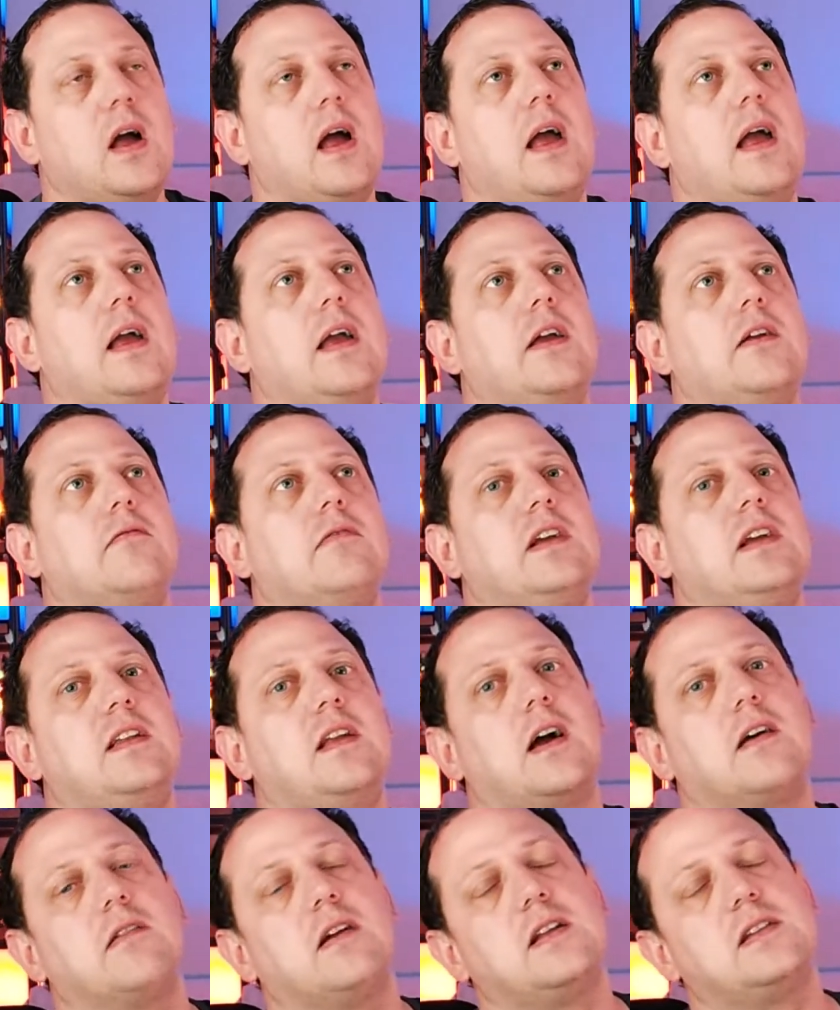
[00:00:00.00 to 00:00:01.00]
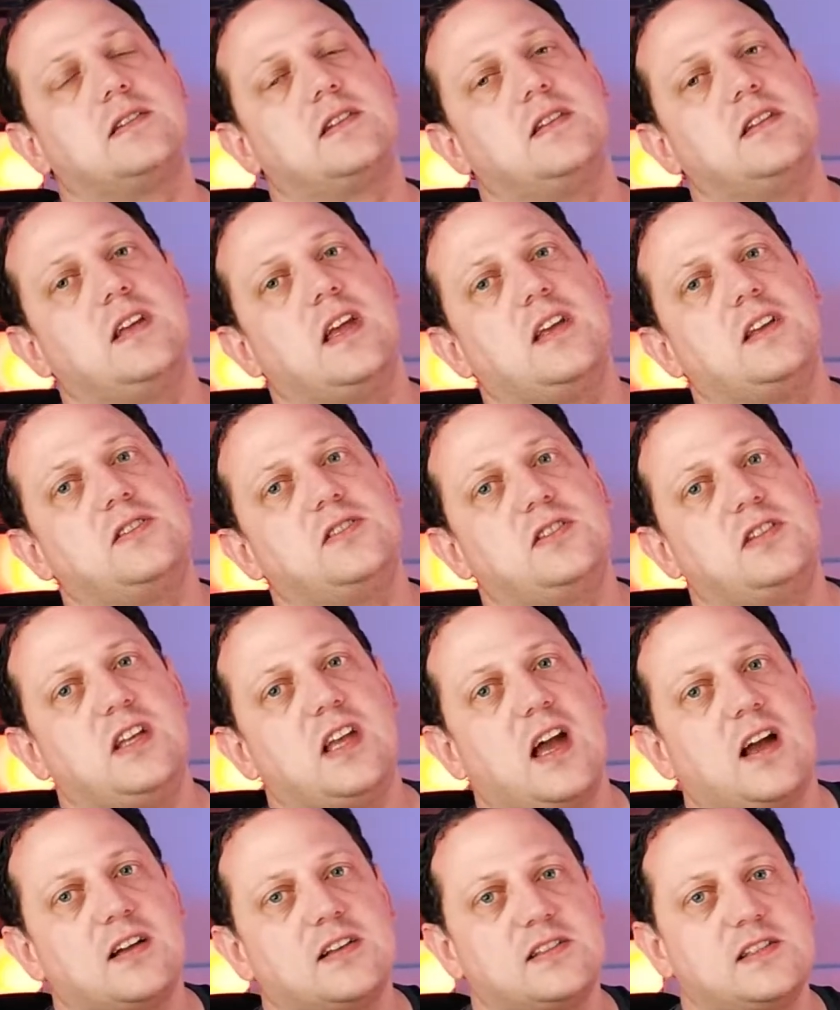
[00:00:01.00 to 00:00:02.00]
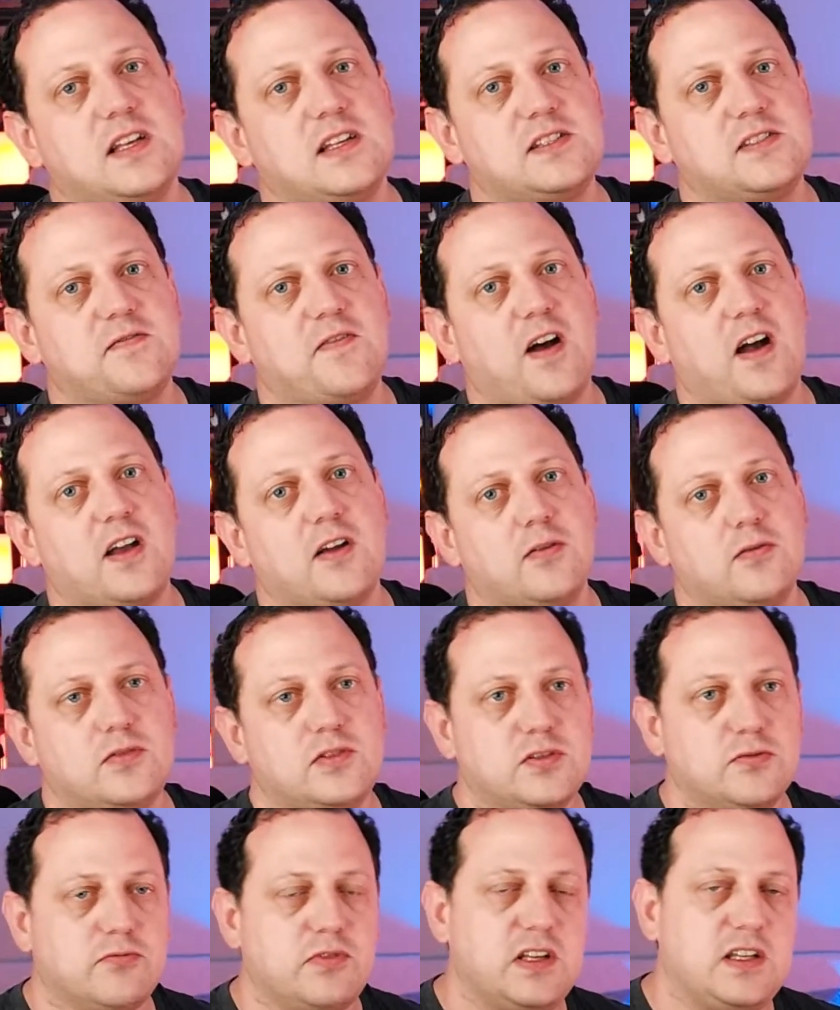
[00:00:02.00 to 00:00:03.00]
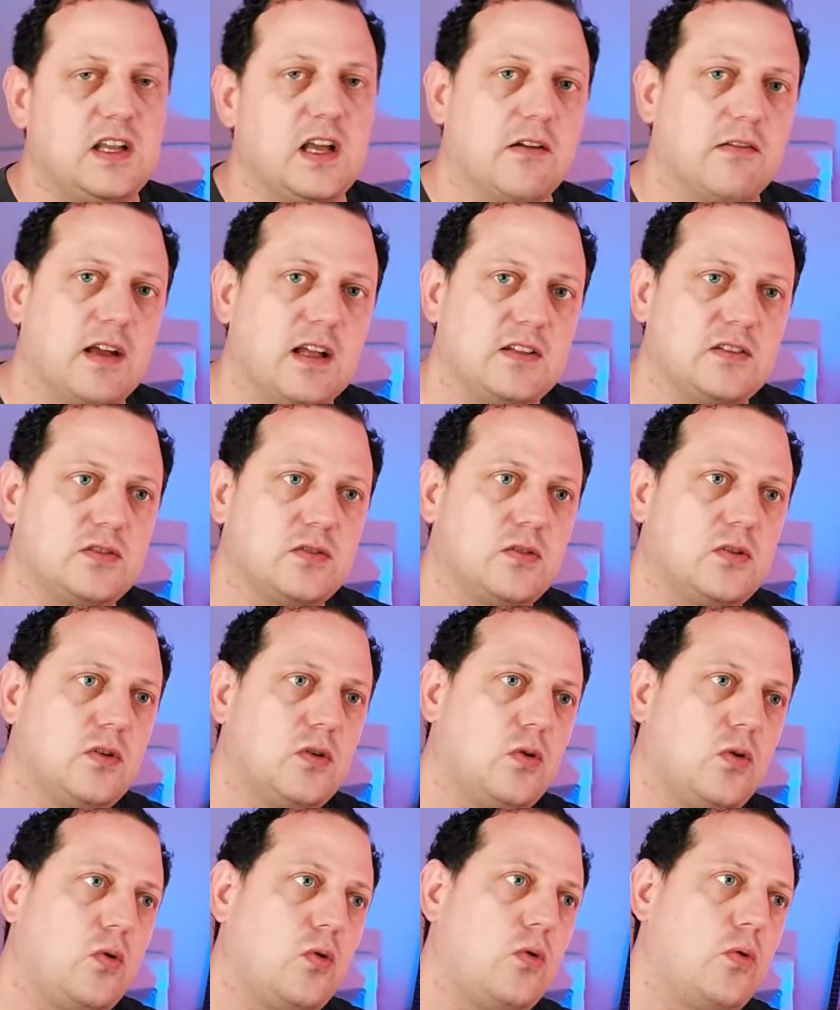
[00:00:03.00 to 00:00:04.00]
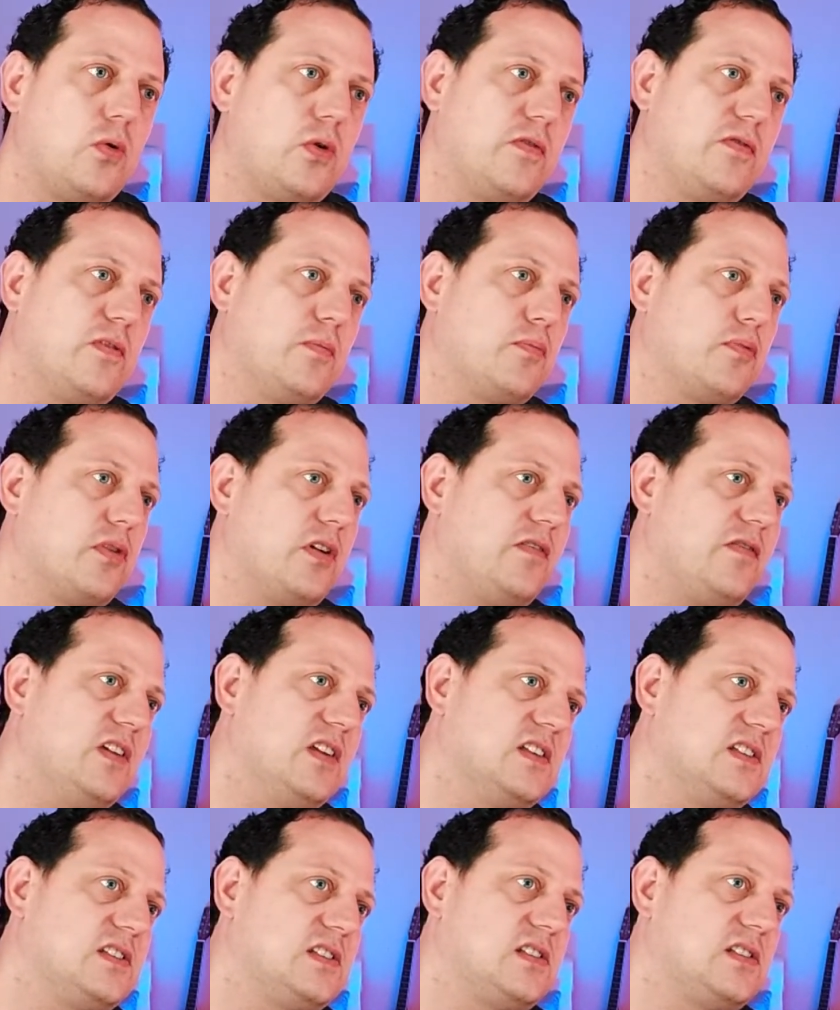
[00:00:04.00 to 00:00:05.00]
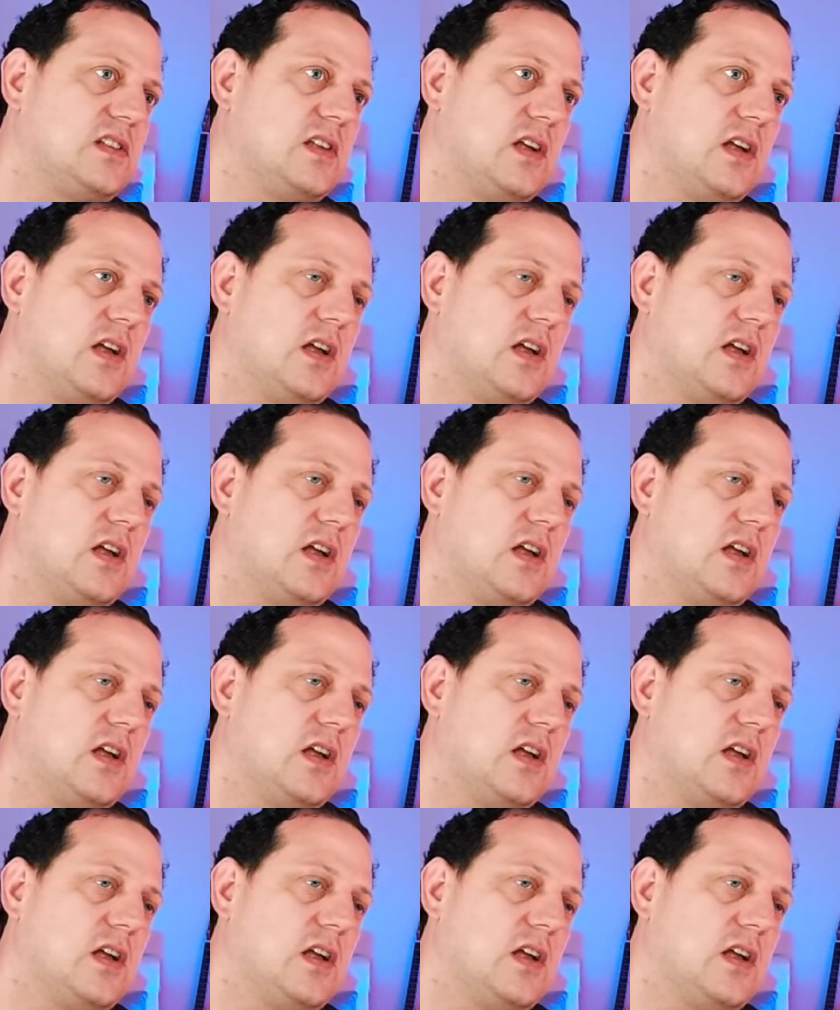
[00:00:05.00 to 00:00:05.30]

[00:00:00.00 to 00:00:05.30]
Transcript: a redirect in the HT access file to redirect all of the previous